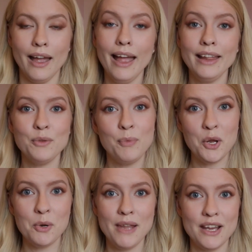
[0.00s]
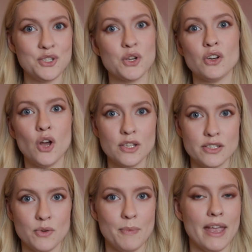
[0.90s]
And the bottom lash you can
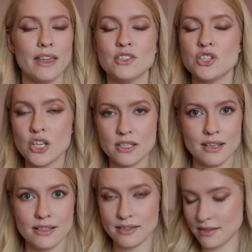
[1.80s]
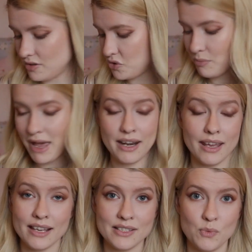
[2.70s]
also make just as
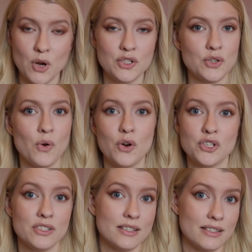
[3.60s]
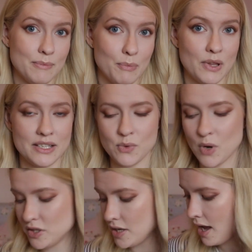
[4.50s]
dramatic as you want, or just as simple as you
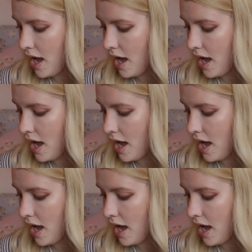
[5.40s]
want.